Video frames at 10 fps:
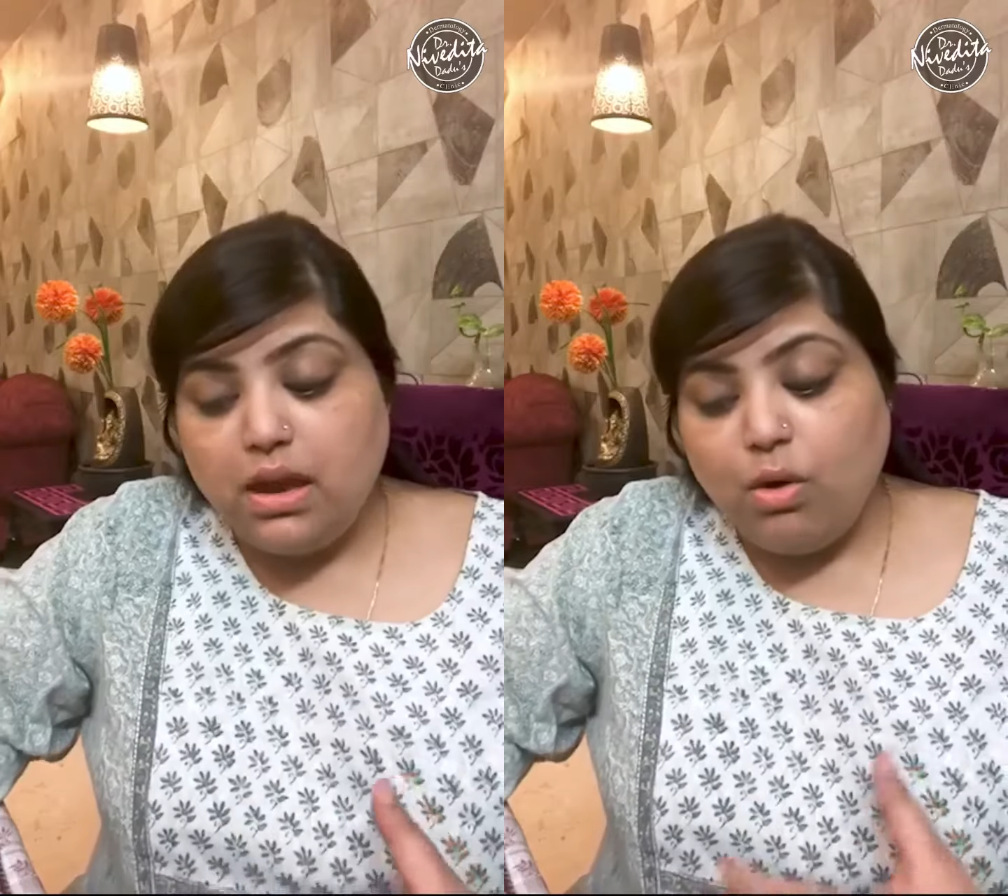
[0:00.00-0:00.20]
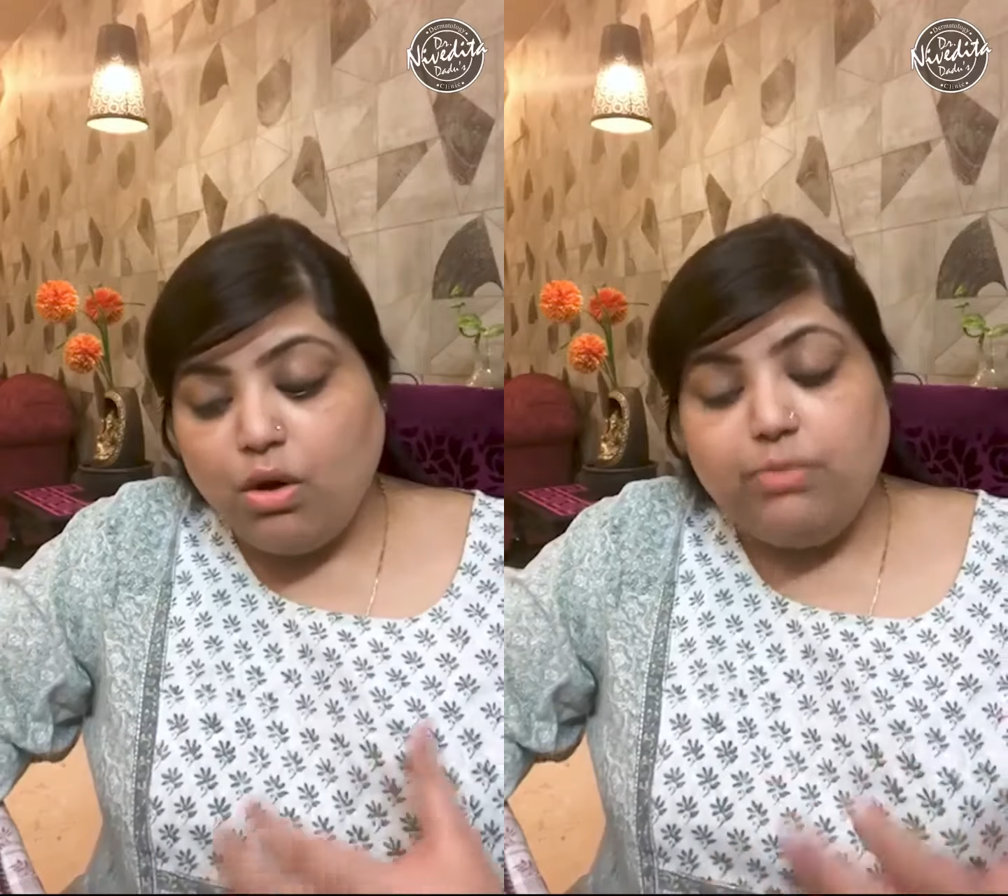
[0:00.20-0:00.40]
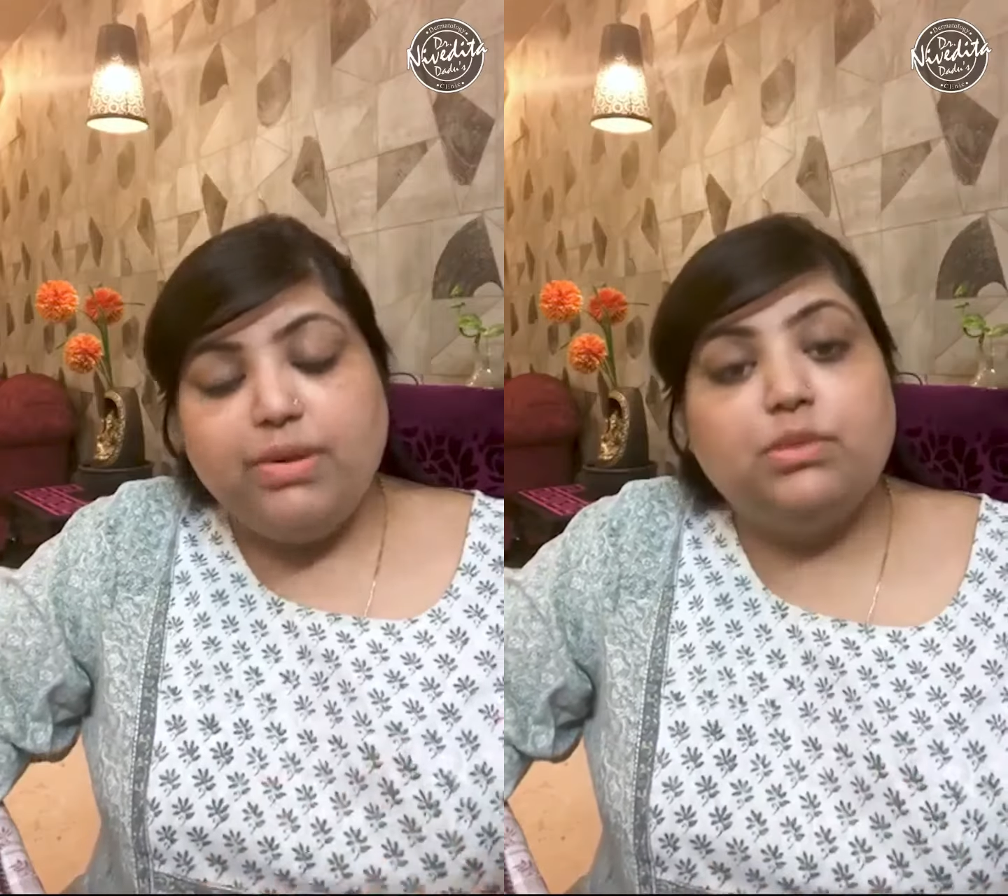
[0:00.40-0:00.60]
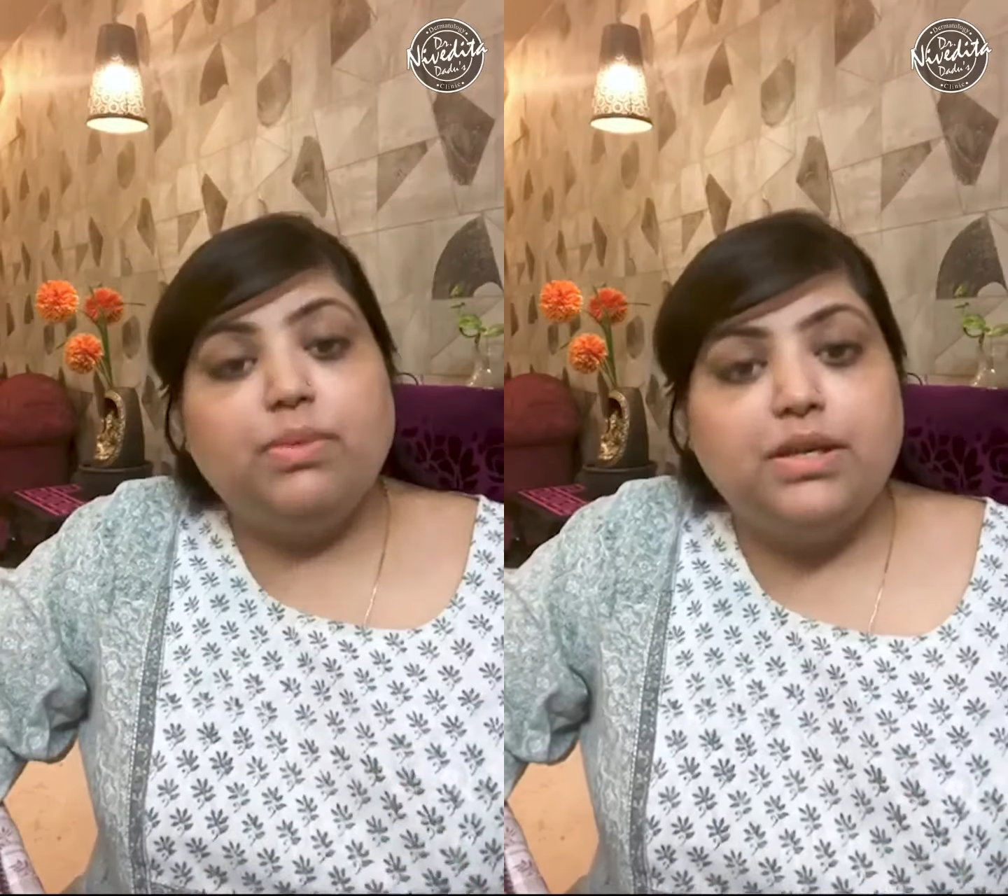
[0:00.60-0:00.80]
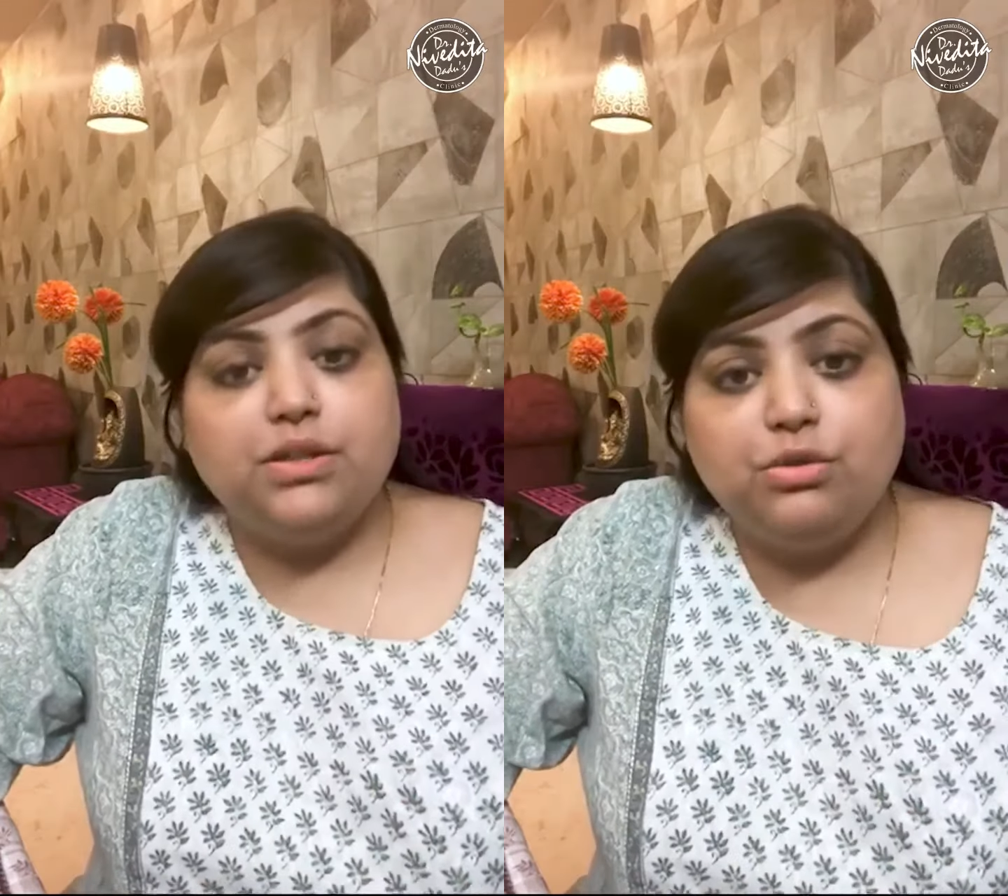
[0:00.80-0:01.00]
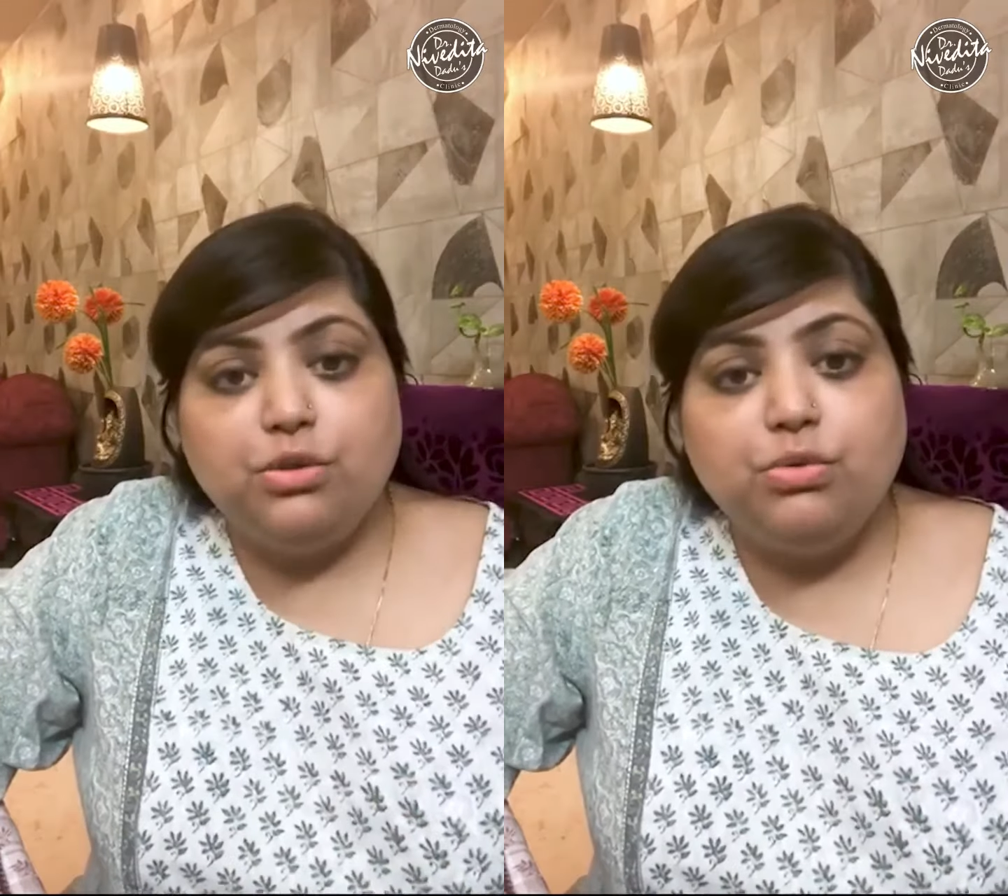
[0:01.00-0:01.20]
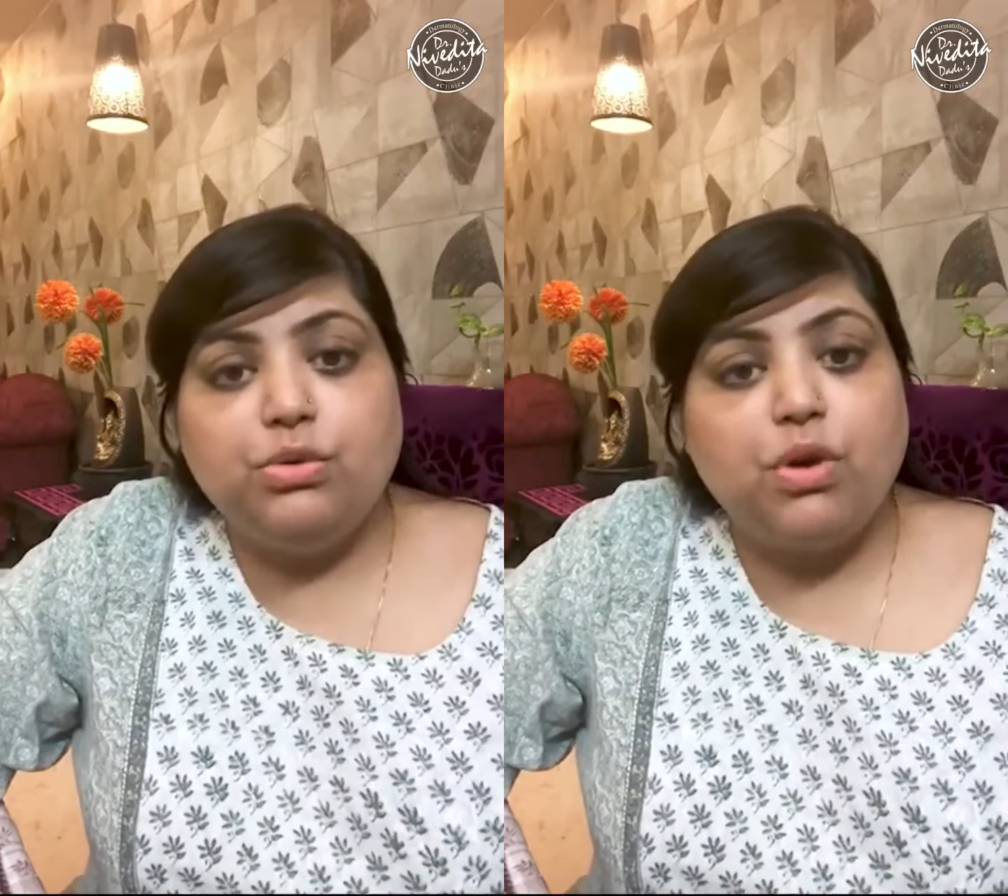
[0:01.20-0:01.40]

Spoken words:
always wiser to use